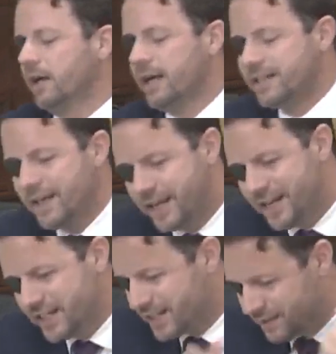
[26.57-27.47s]
and I say,
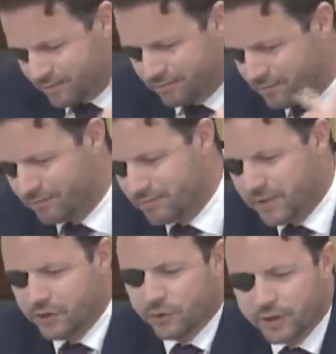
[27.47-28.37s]
can you just
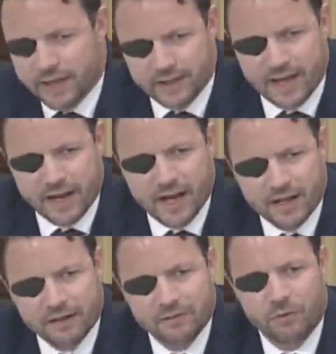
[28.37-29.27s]
enucleate that
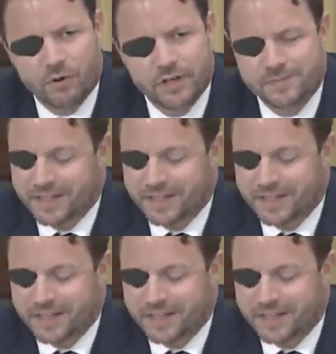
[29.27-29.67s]
eye for us,